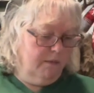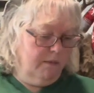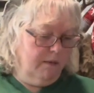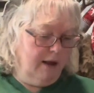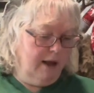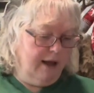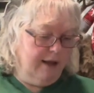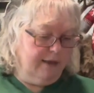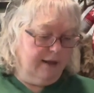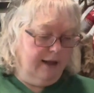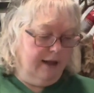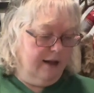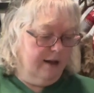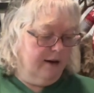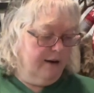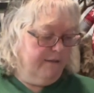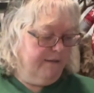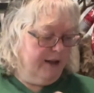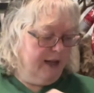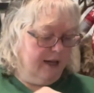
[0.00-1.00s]
at the
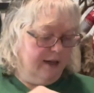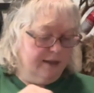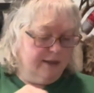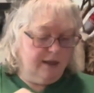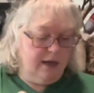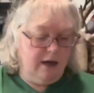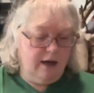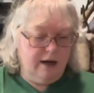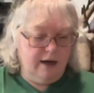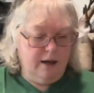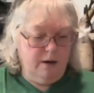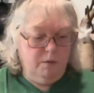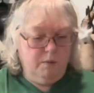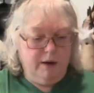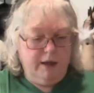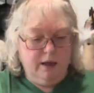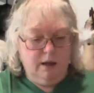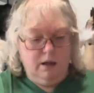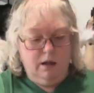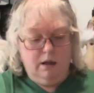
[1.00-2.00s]
end of it, I
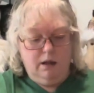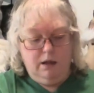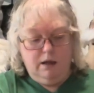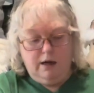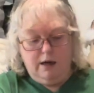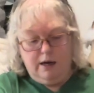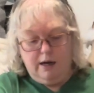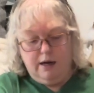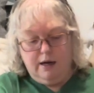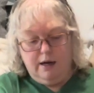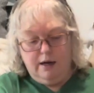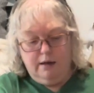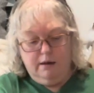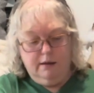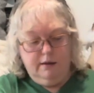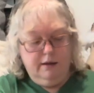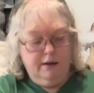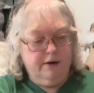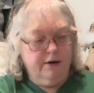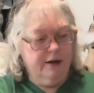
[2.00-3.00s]
will, there
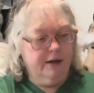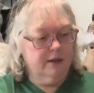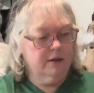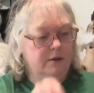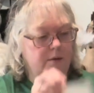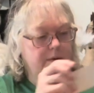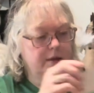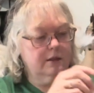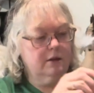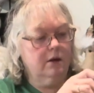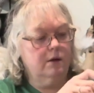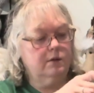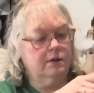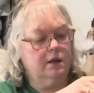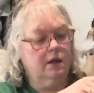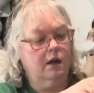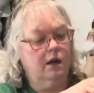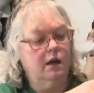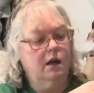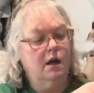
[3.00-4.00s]
it is, Rizzo's.
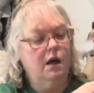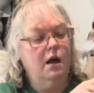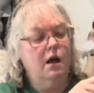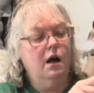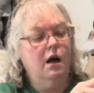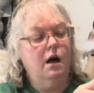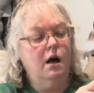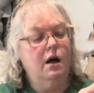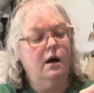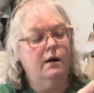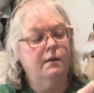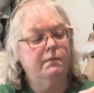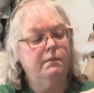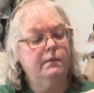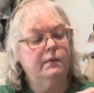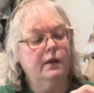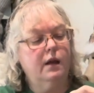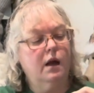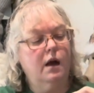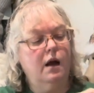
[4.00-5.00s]

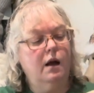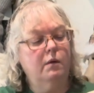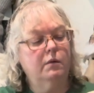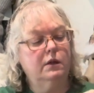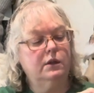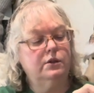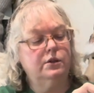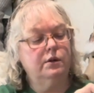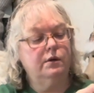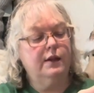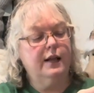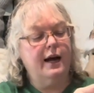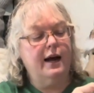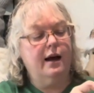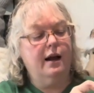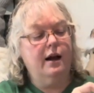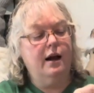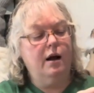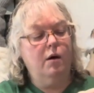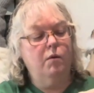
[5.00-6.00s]
I will do
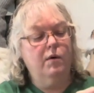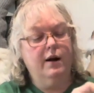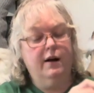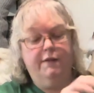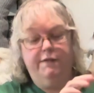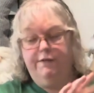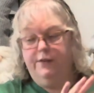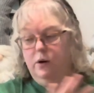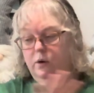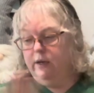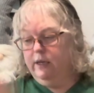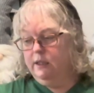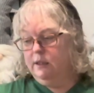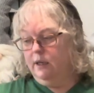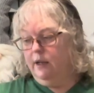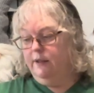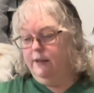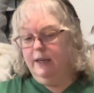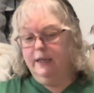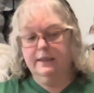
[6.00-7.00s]
that. I want to focus
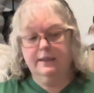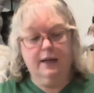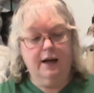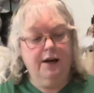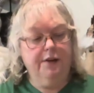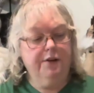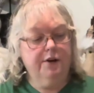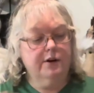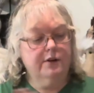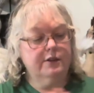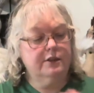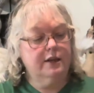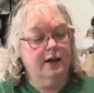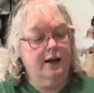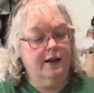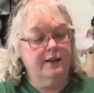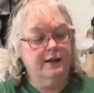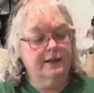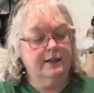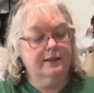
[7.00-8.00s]
on these others
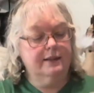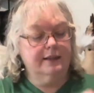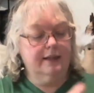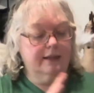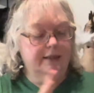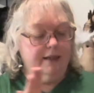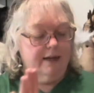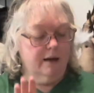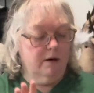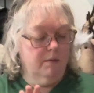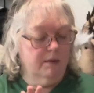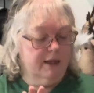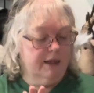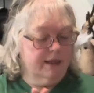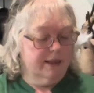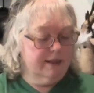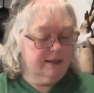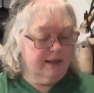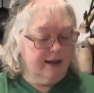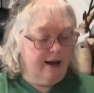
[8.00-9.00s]
and then sit down with
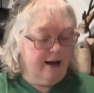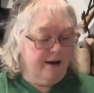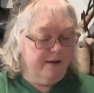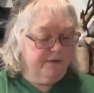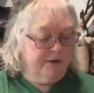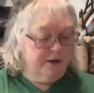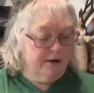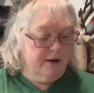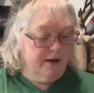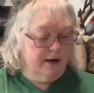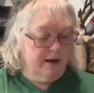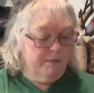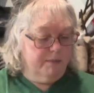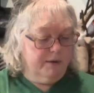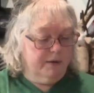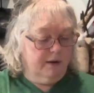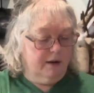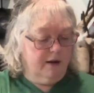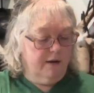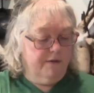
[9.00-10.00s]
this after. And I
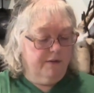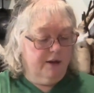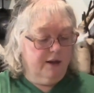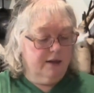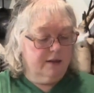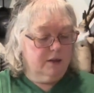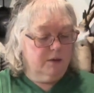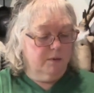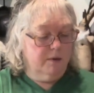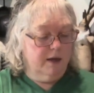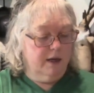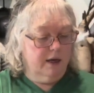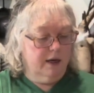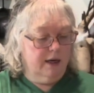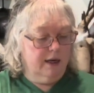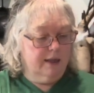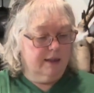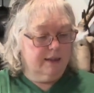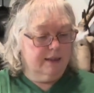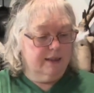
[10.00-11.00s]
believe this one
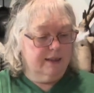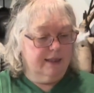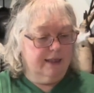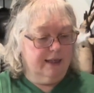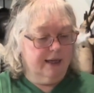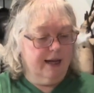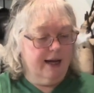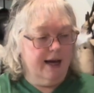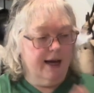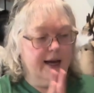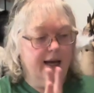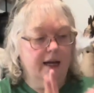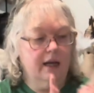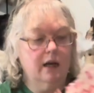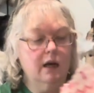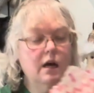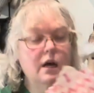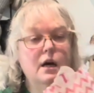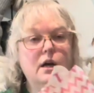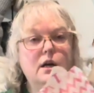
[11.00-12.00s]
is
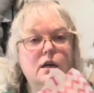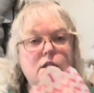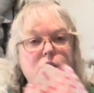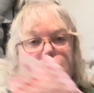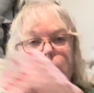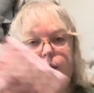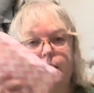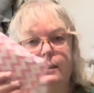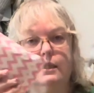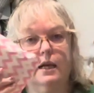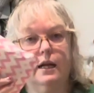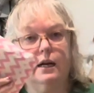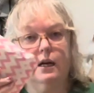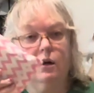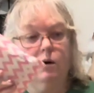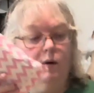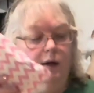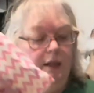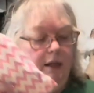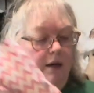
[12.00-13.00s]
DK, so it's going to
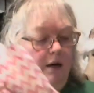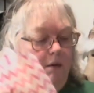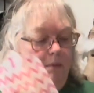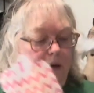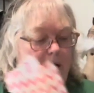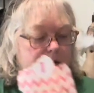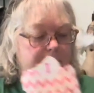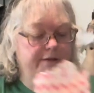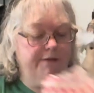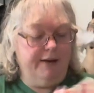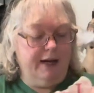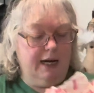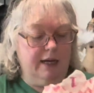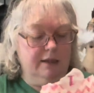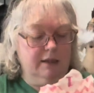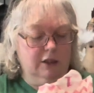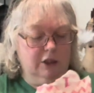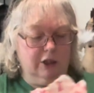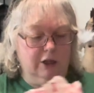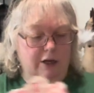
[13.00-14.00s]
go a little bit
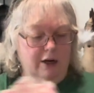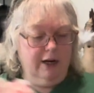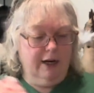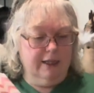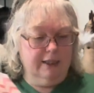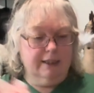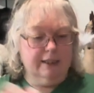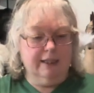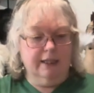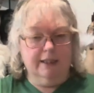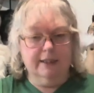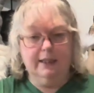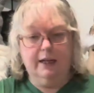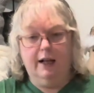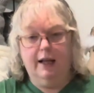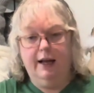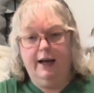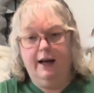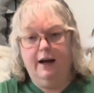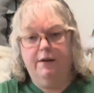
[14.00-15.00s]
faster. And since
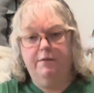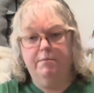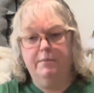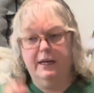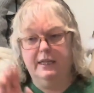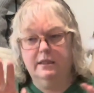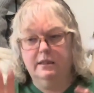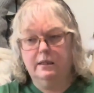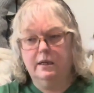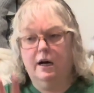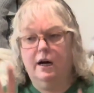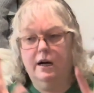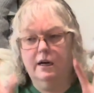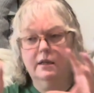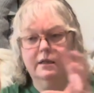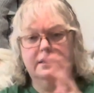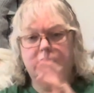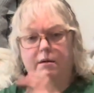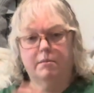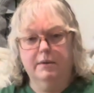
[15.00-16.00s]
I'll have my
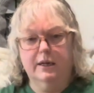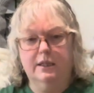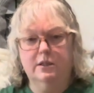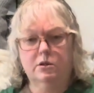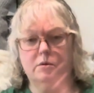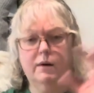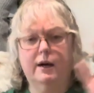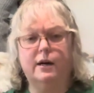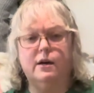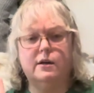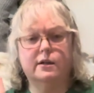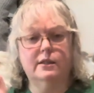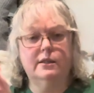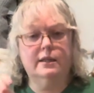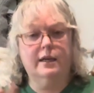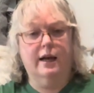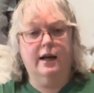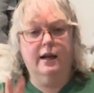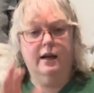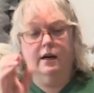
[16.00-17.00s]
socks and my sweaters
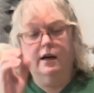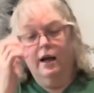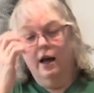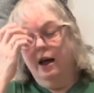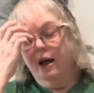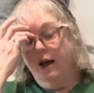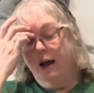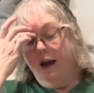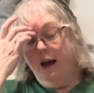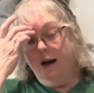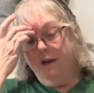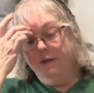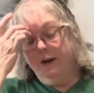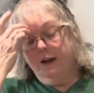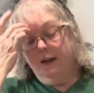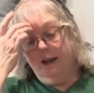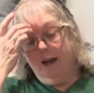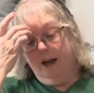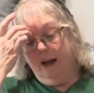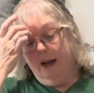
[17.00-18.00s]
and
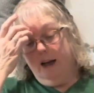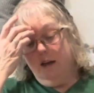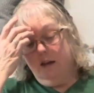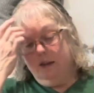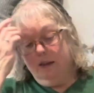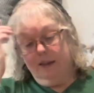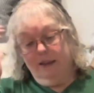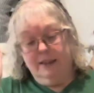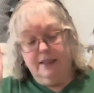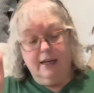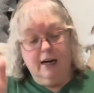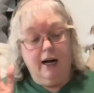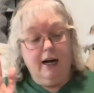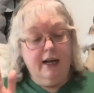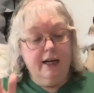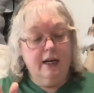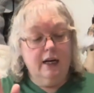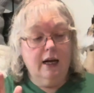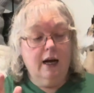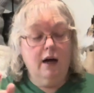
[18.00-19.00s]
everything else
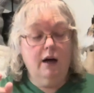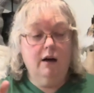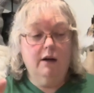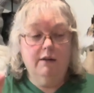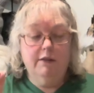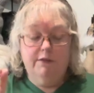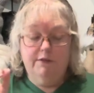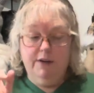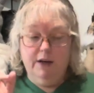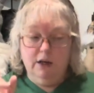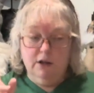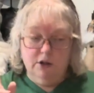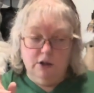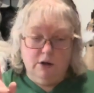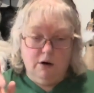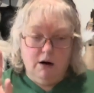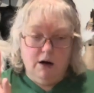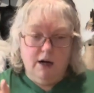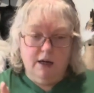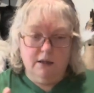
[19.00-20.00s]
done, fingers
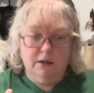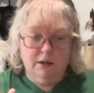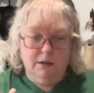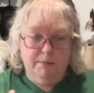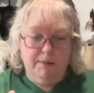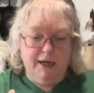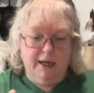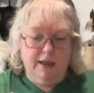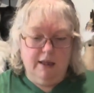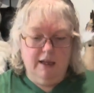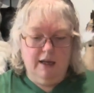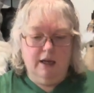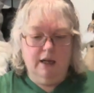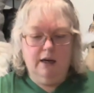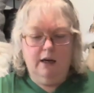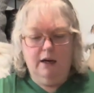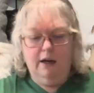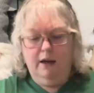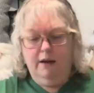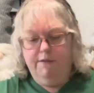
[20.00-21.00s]
crossed by
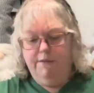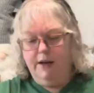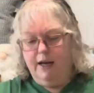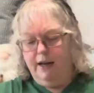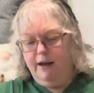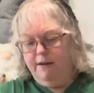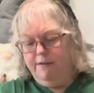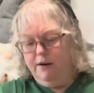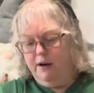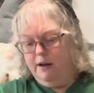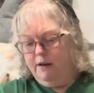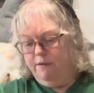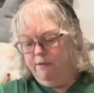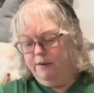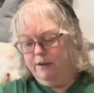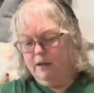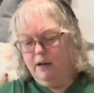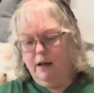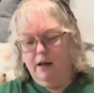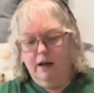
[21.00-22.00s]
then, if I have
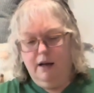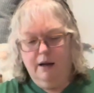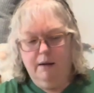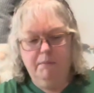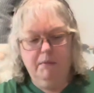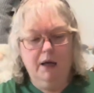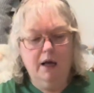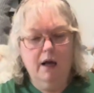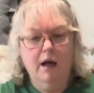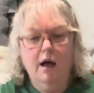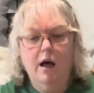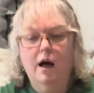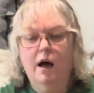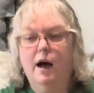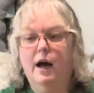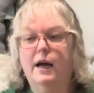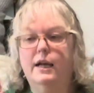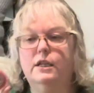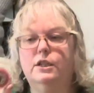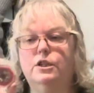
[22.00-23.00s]
enough time.
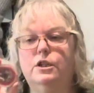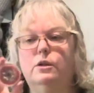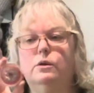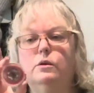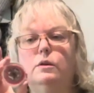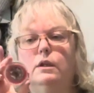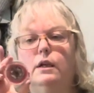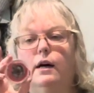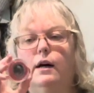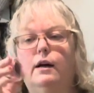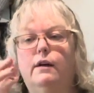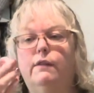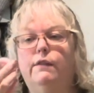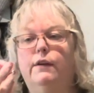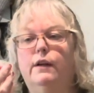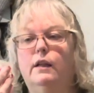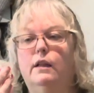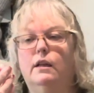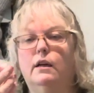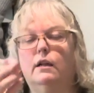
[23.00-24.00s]
I do love
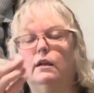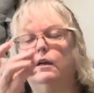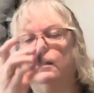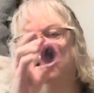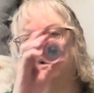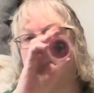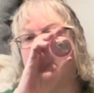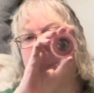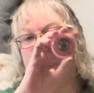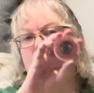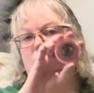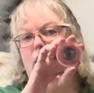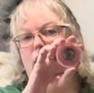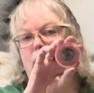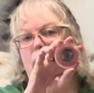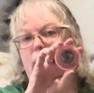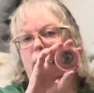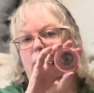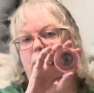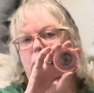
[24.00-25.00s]
the little
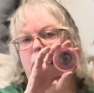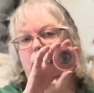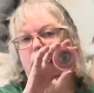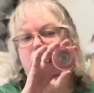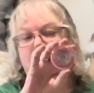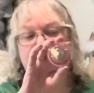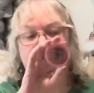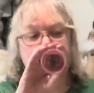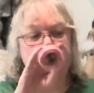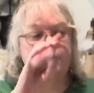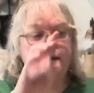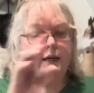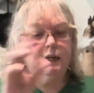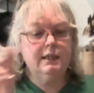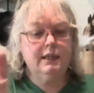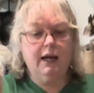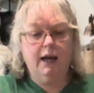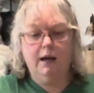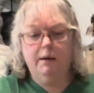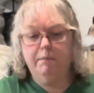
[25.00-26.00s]
measuring
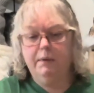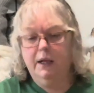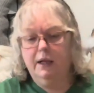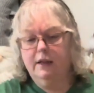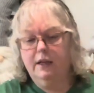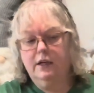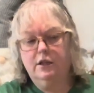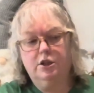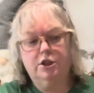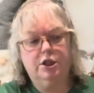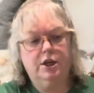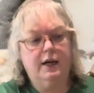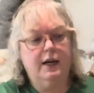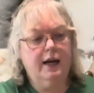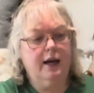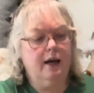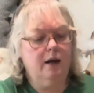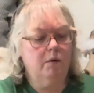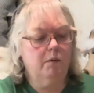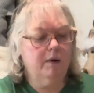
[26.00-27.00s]
tape that she
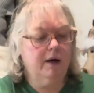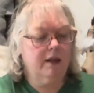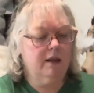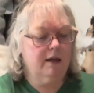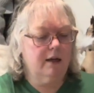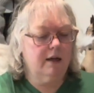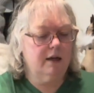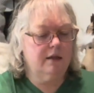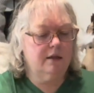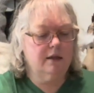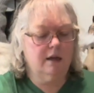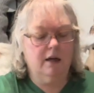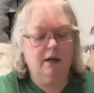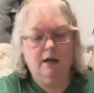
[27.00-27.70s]
had with it.